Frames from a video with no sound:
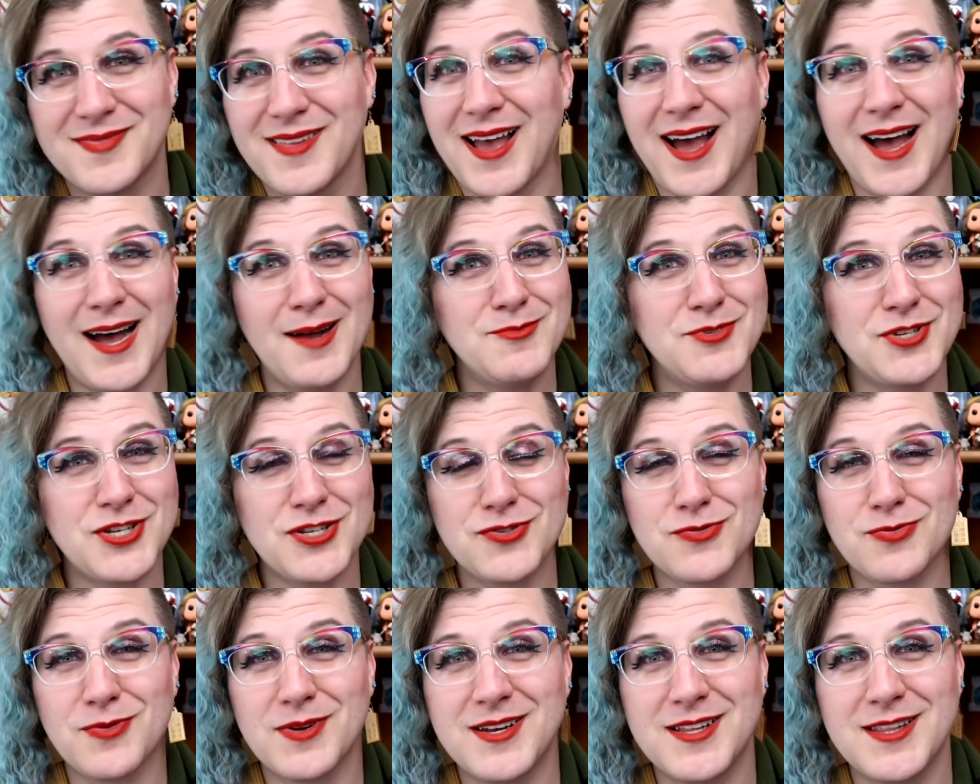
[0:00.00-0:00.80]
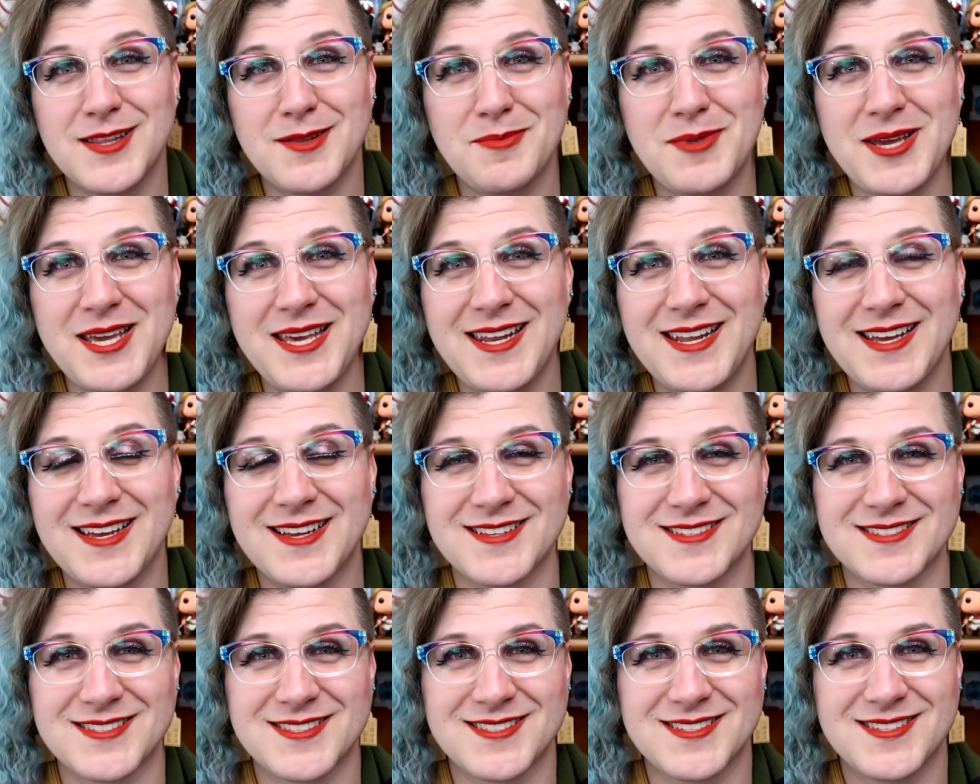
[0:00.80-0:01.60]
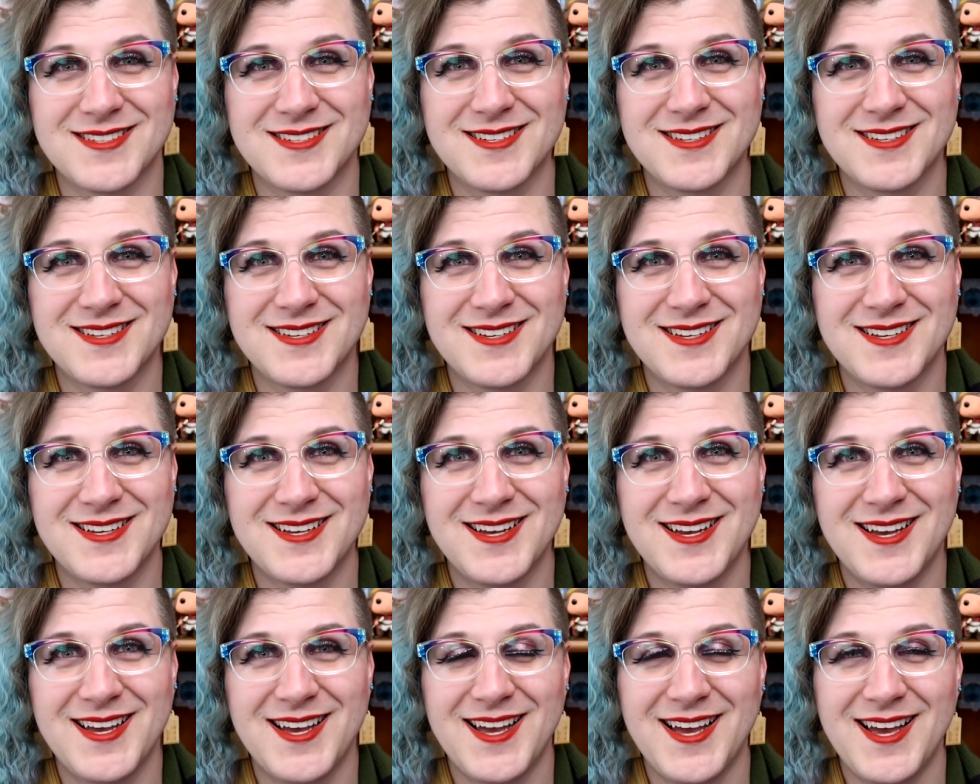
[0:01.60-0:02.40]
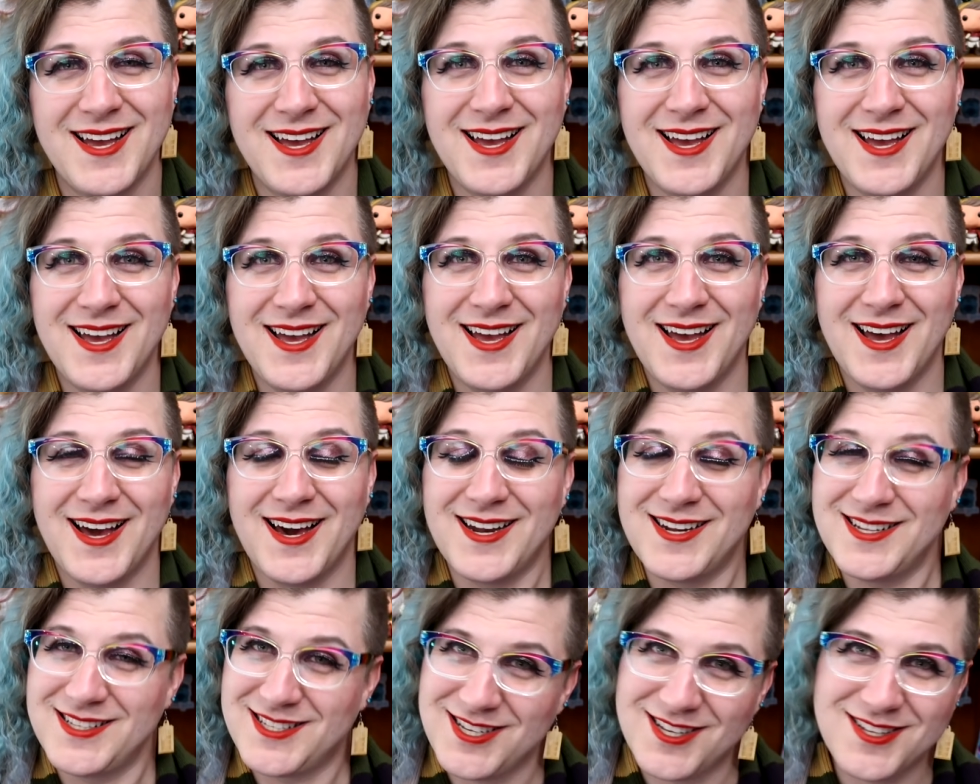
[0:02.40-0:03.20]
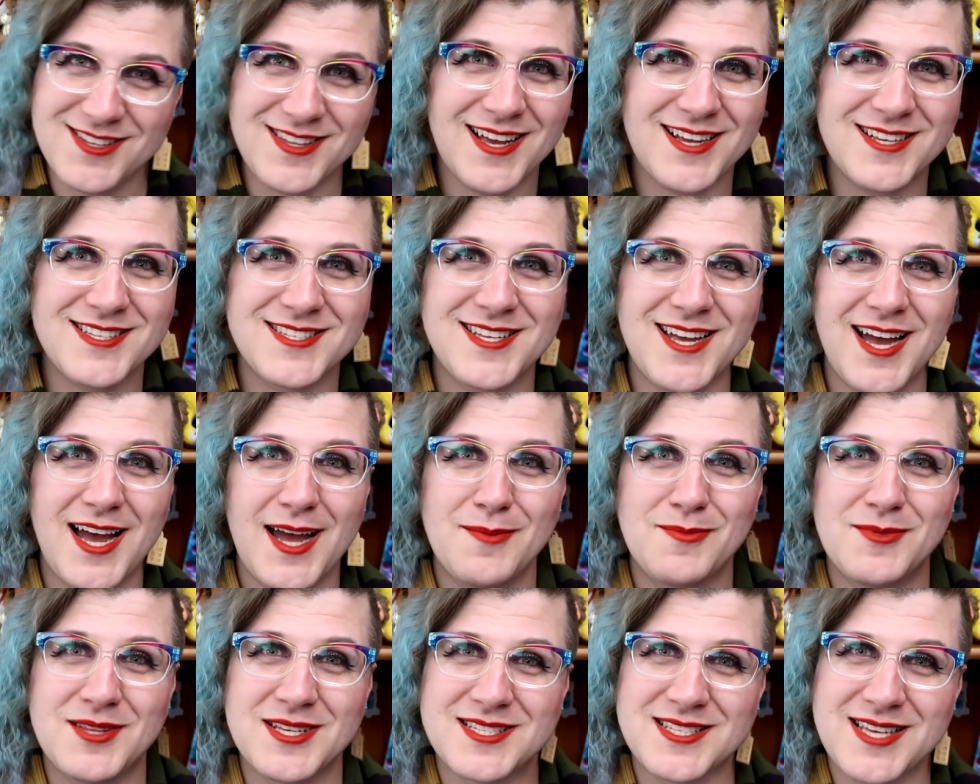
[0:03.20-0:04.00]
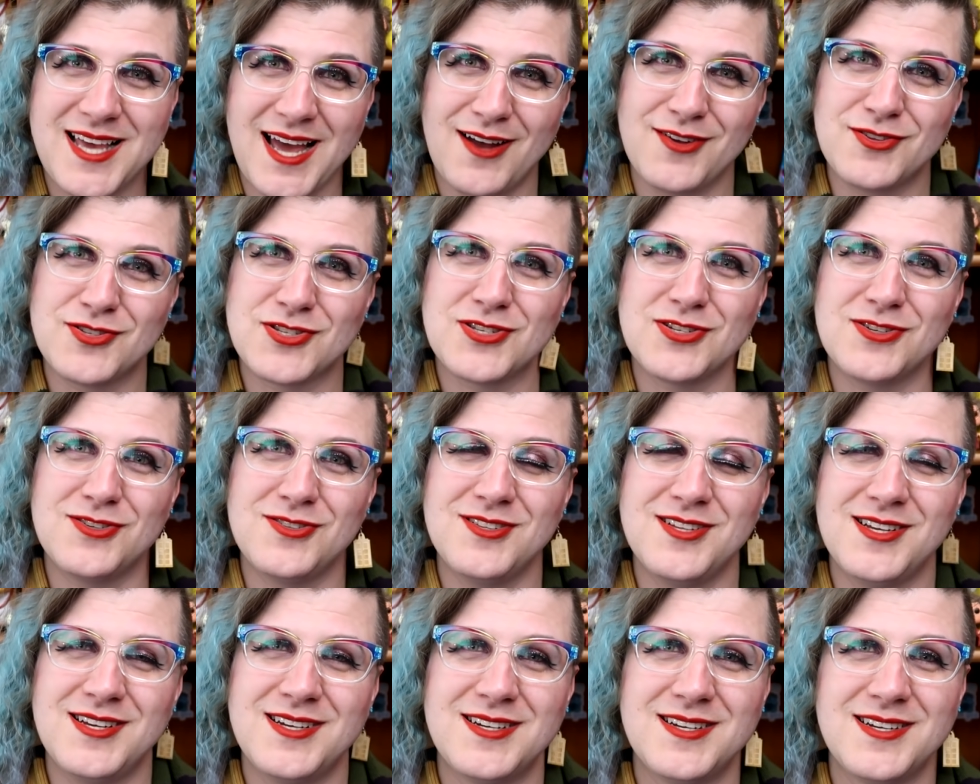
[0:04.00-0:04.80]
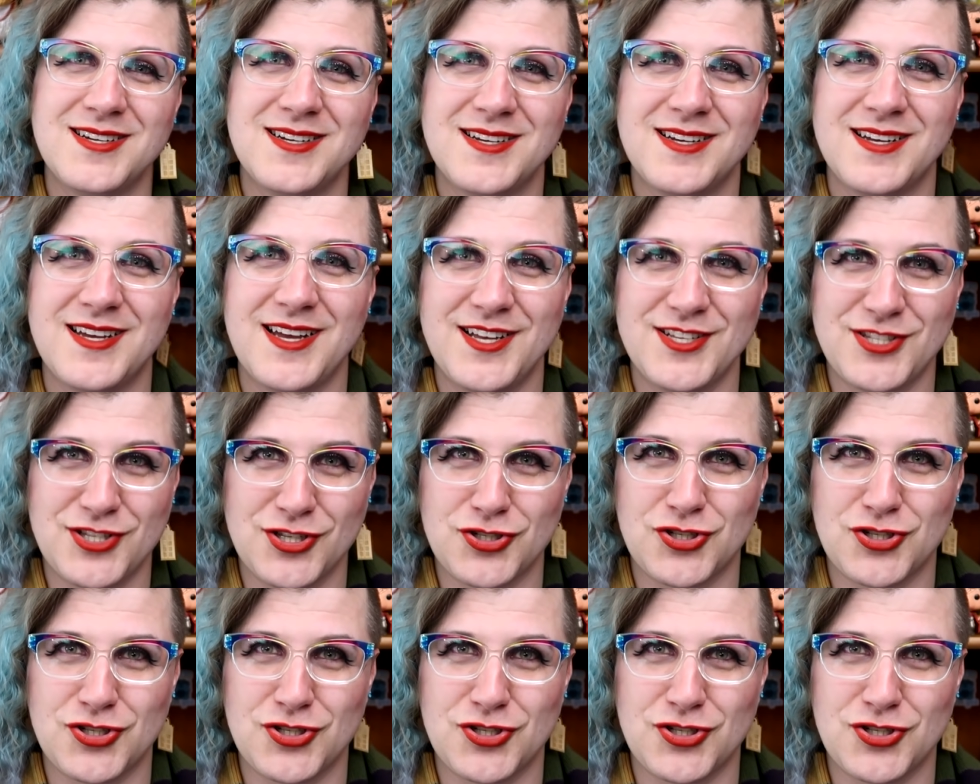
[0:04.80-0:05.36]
I'm just running the meetings. And until next time, this council is